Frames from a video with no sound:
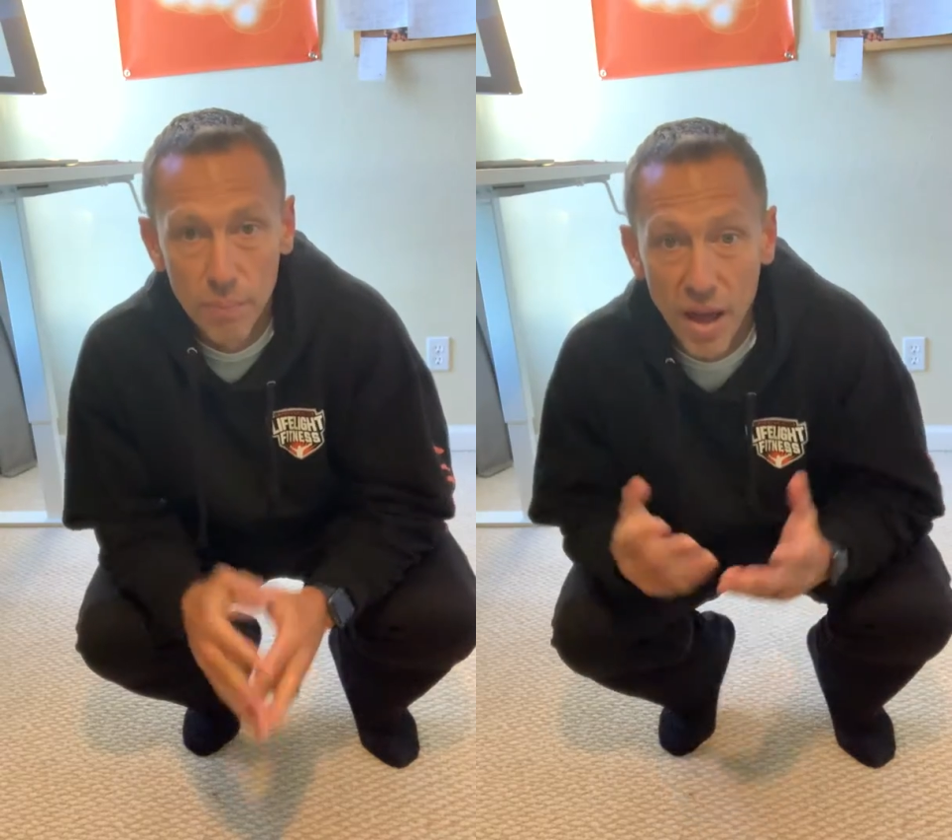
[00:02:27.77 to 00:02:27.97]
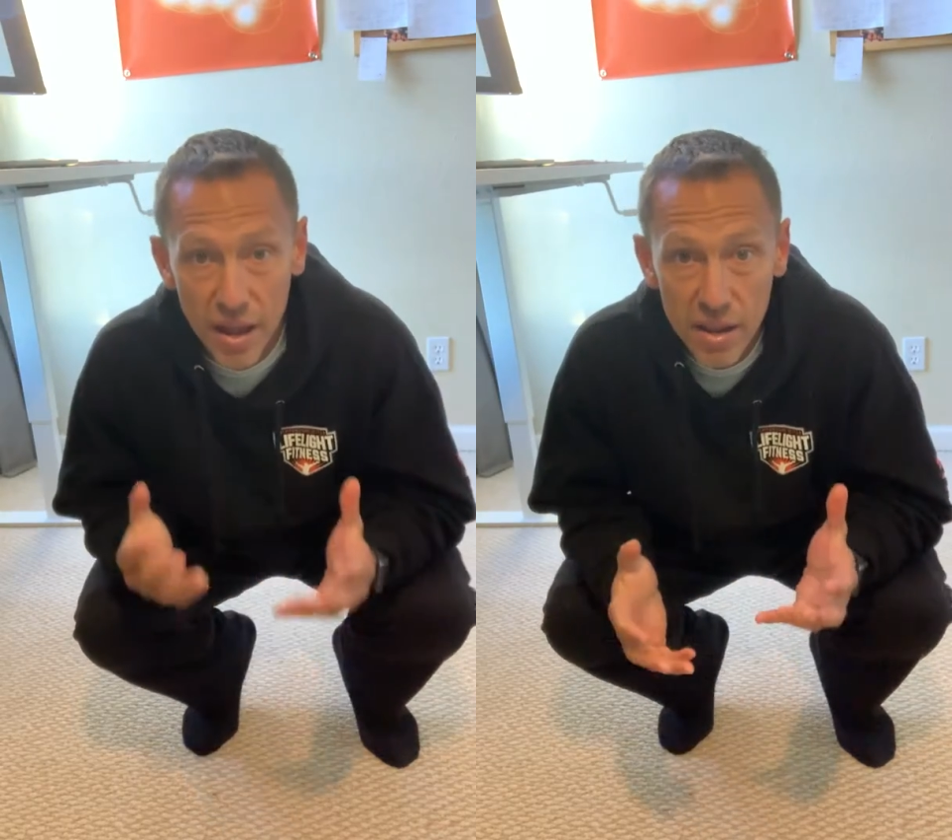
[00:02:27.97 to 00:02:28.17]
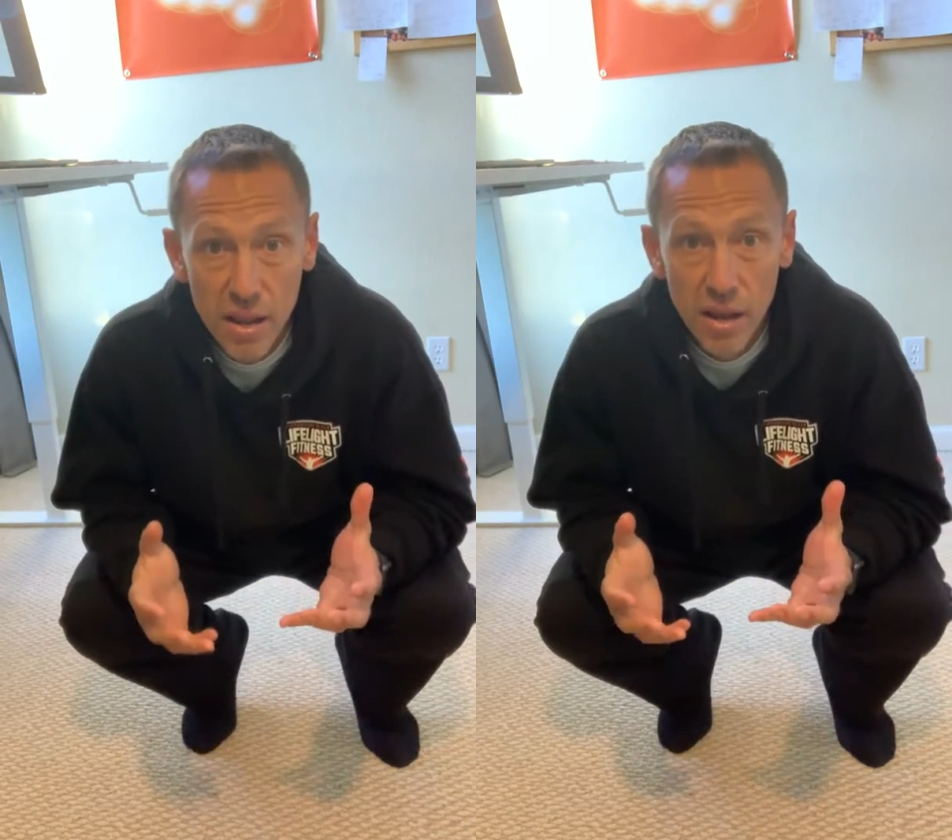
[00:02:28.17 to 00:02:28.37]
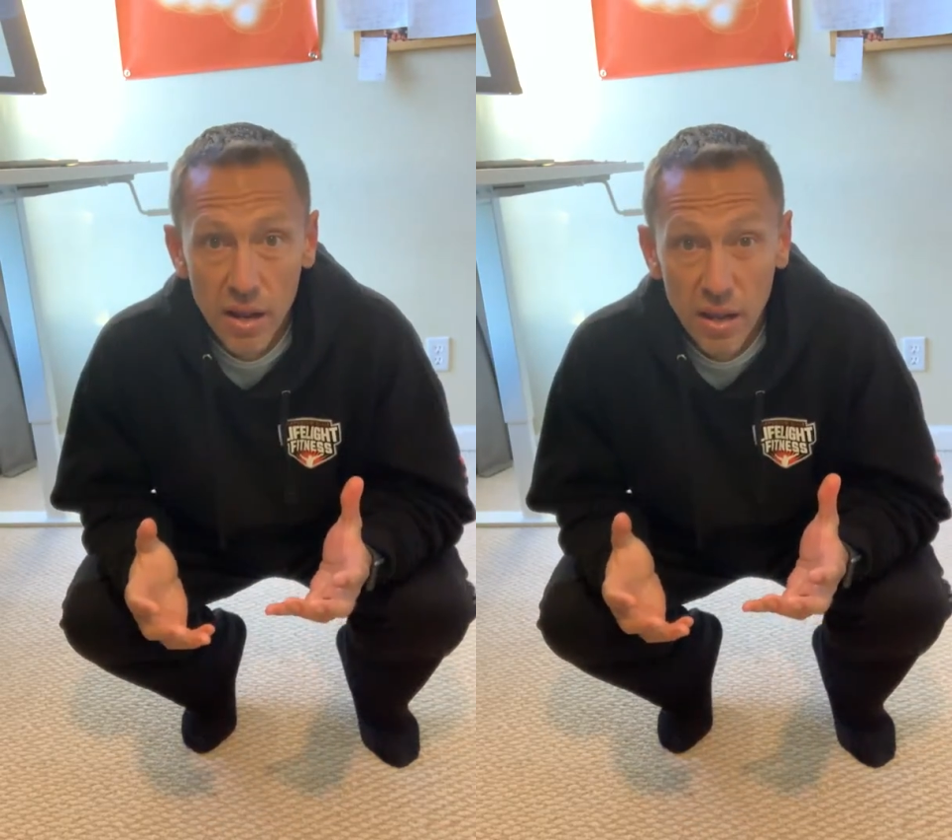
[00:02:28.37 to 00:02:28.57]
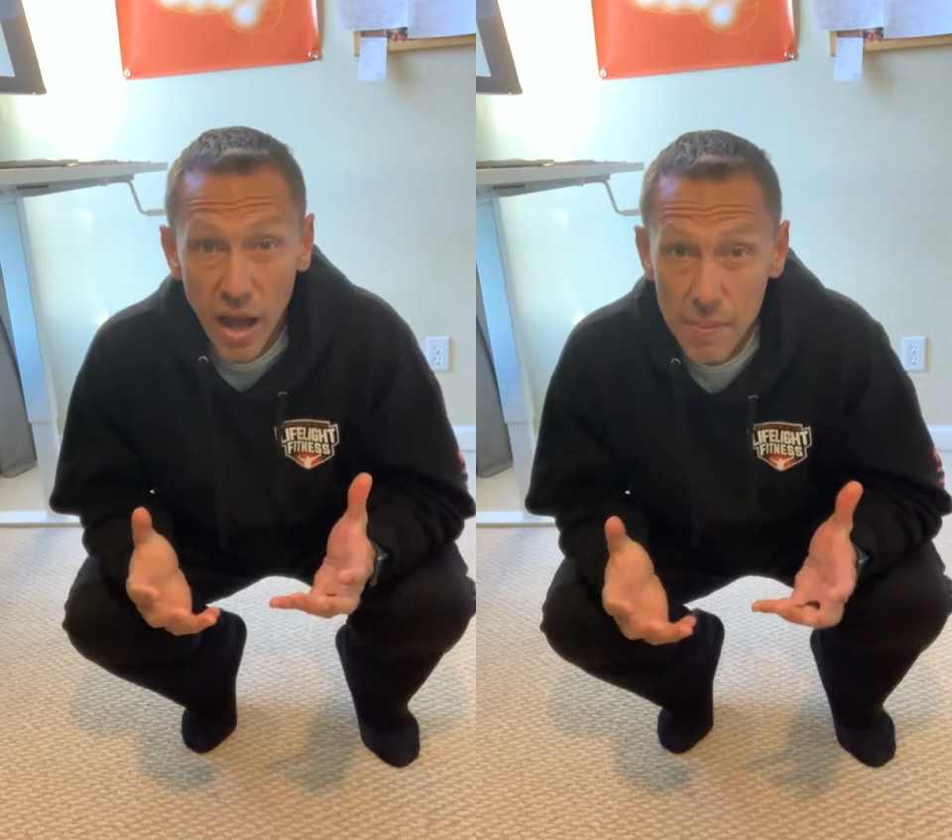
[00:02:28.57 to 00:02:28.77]
But
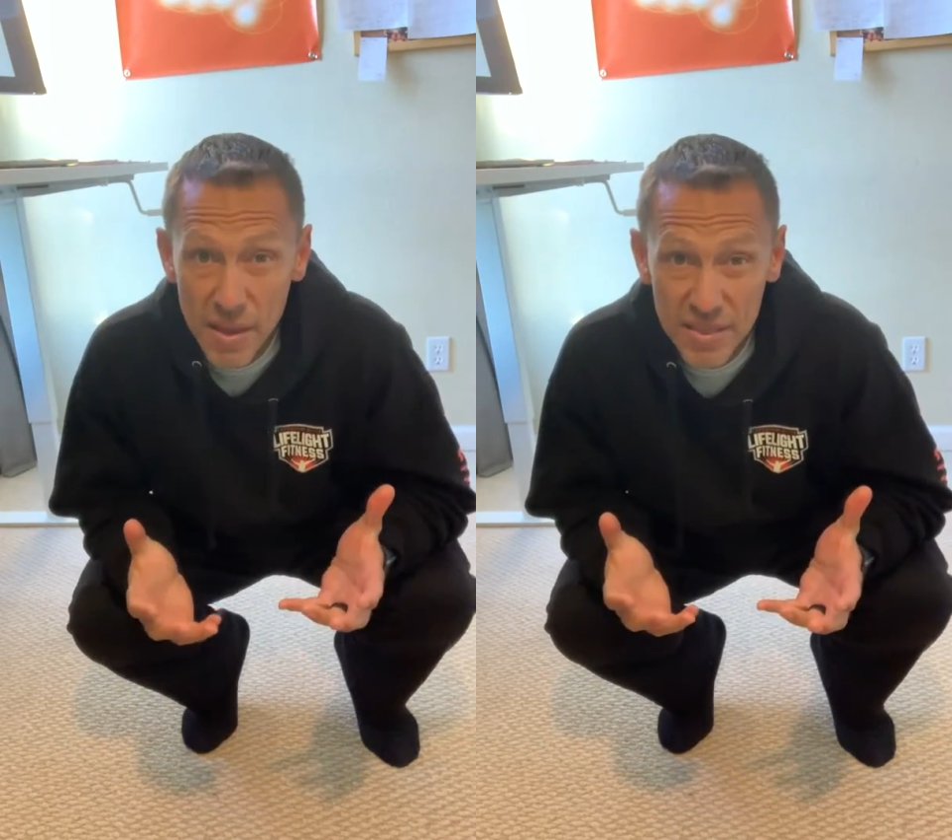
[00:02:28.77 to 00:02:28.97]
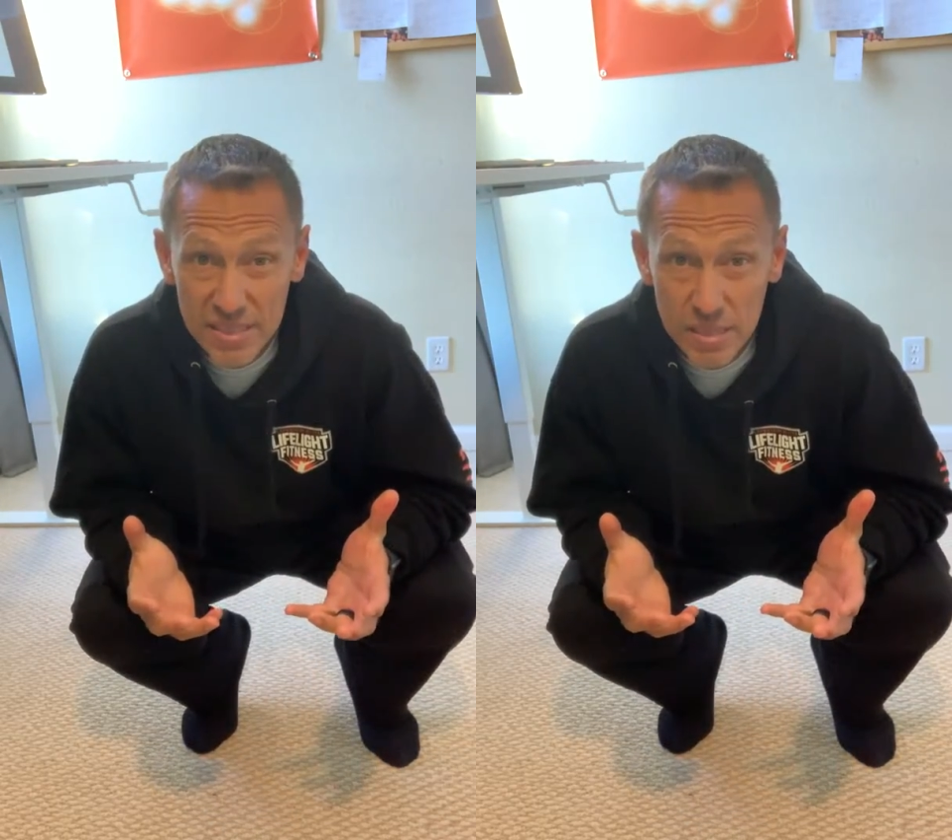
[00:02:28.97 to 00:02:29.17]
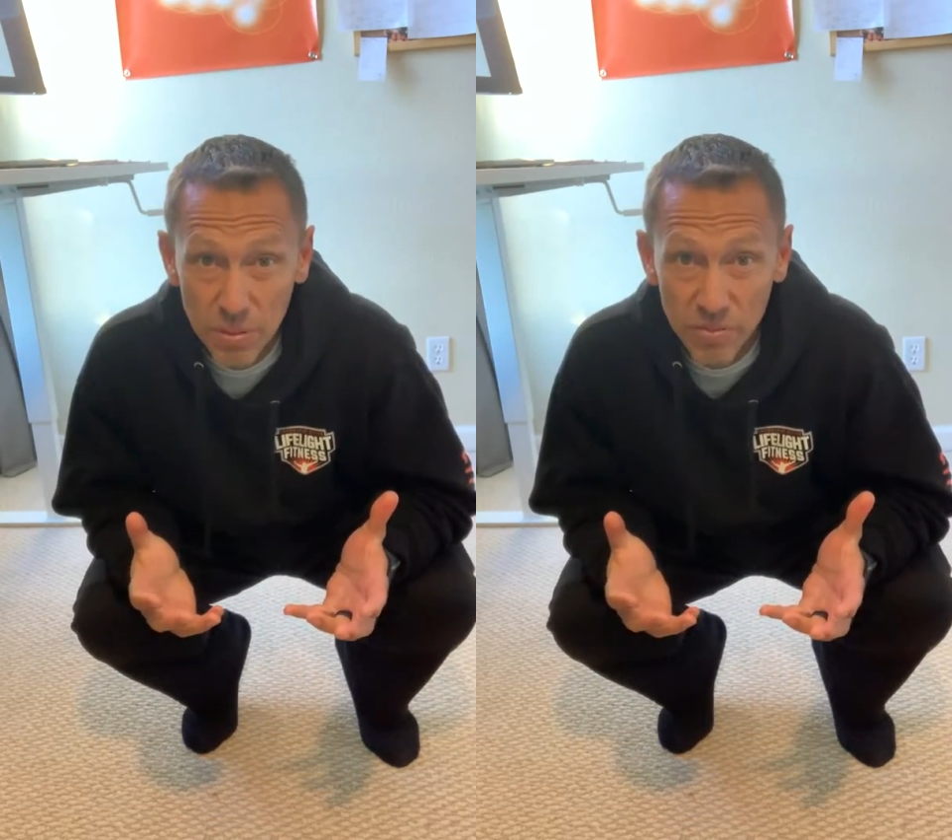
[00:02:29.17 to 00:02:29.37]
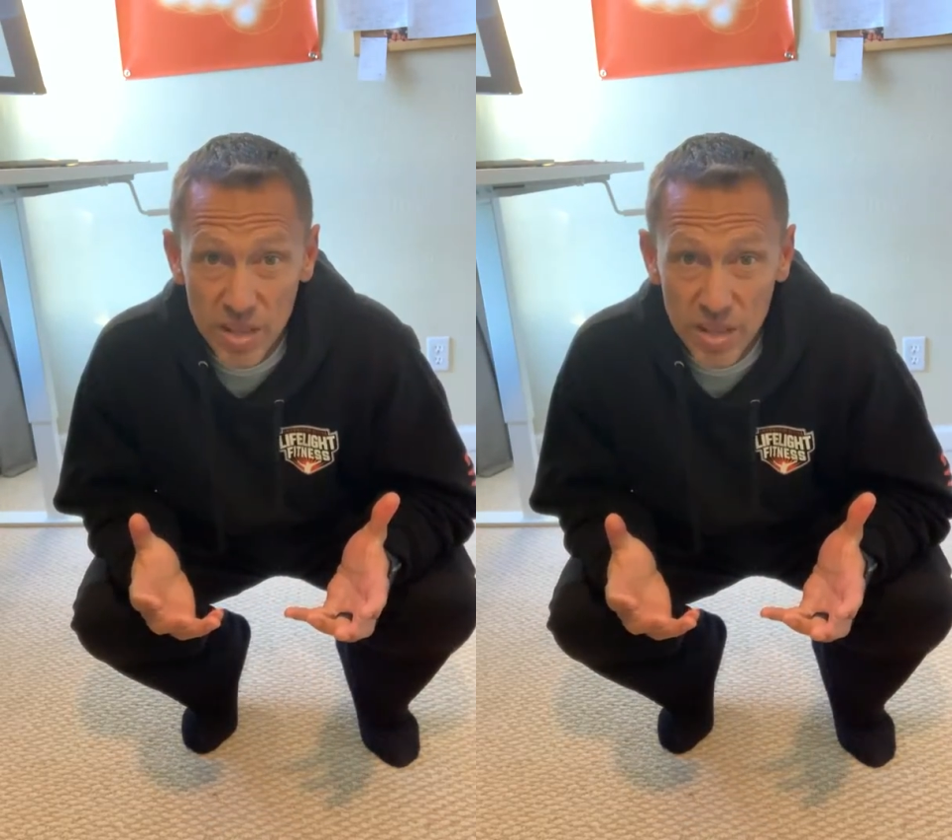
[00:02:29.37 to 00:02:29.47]
I made this simple